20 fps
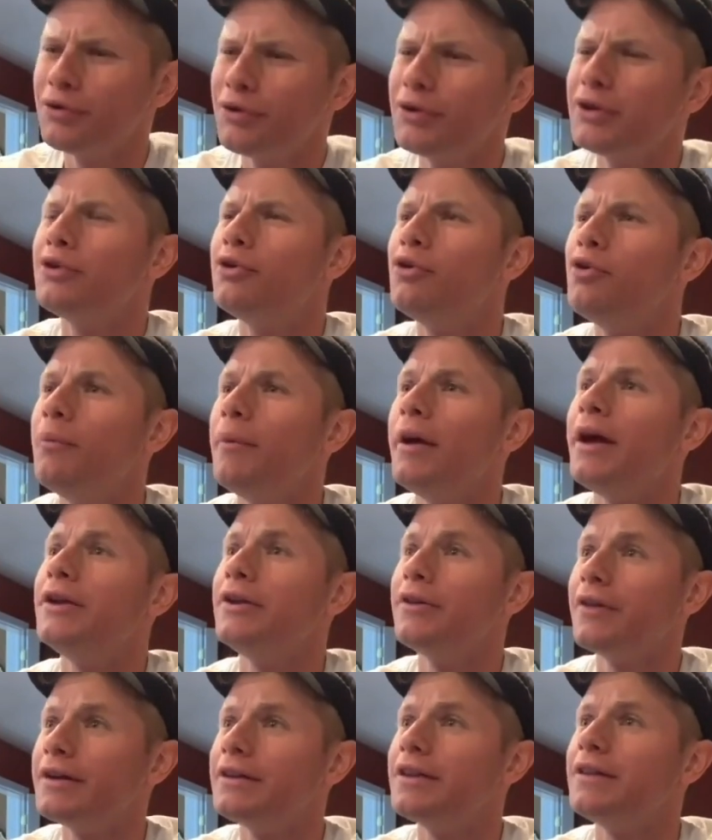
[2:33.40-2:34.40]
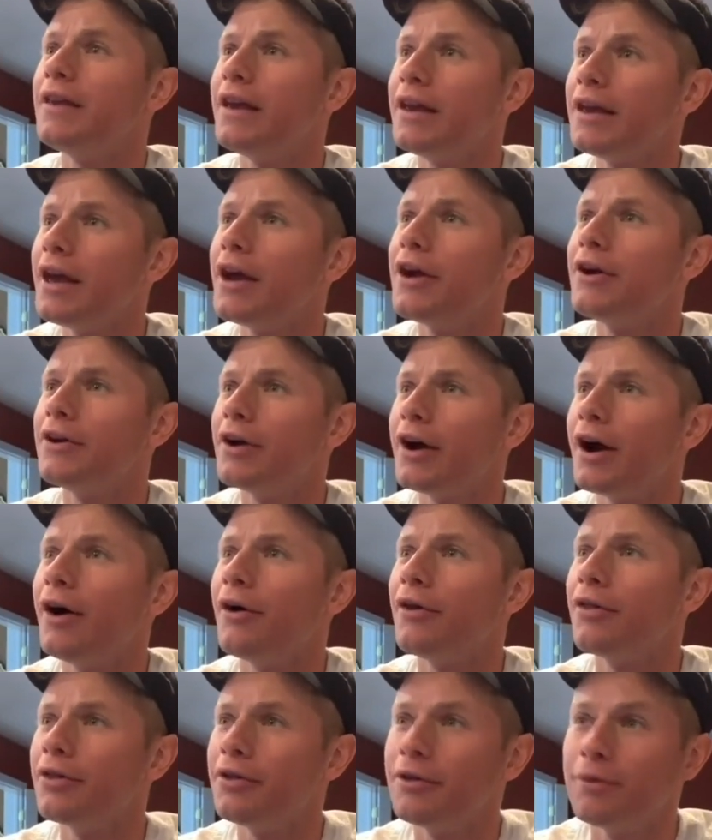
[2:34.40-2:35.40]
really cool, man. You like to take care of your
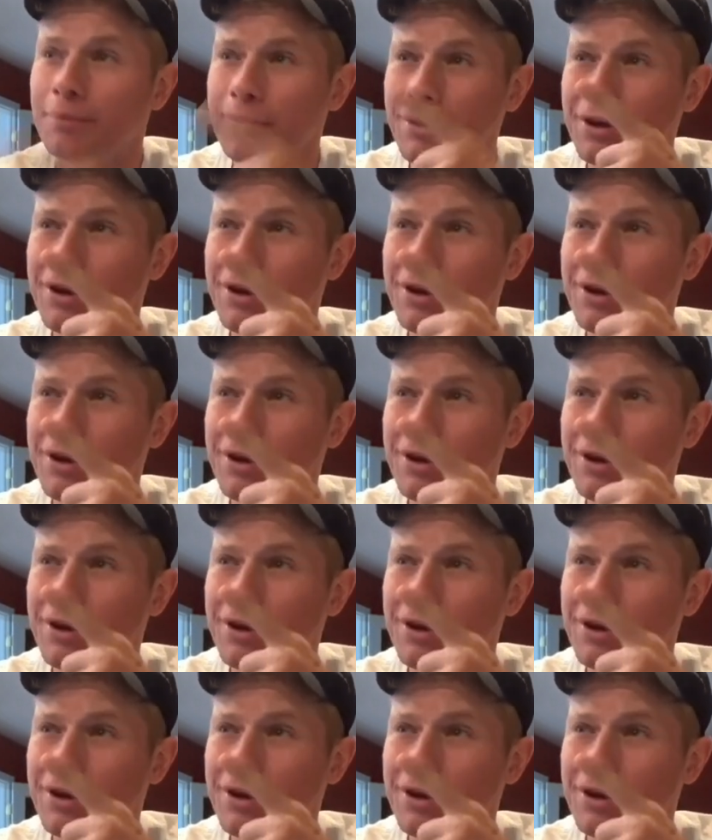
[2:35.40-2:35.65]
health. Be